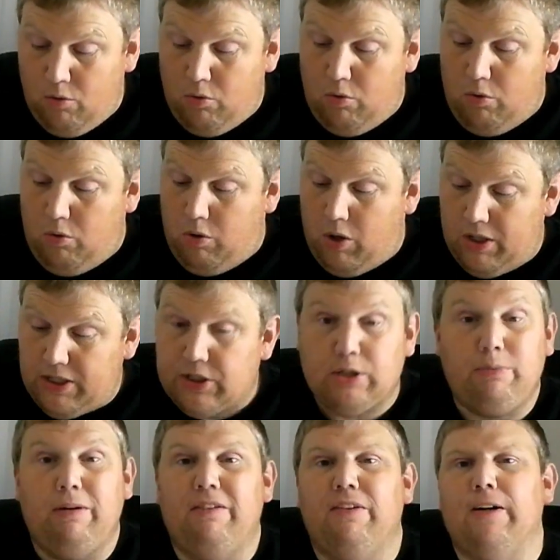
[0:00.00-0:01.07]
Ooh, this
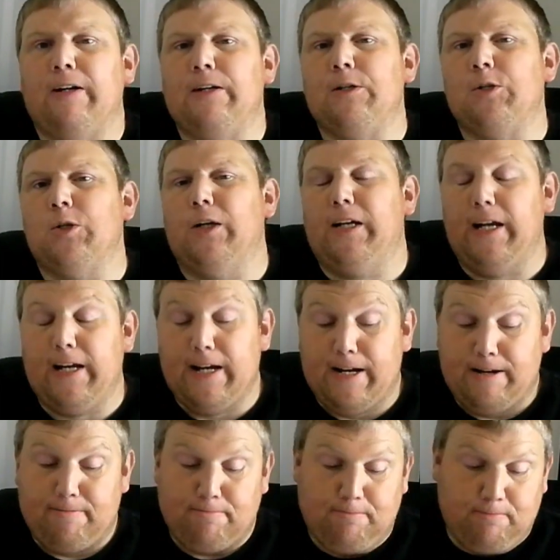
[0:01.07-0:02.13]
could be a very intriguing
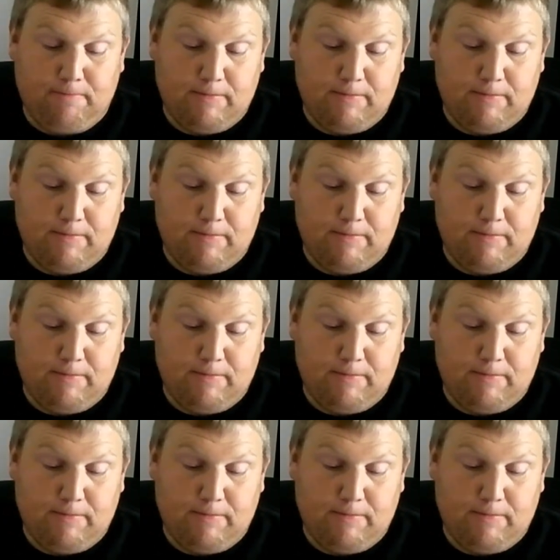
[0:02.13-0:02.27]
game.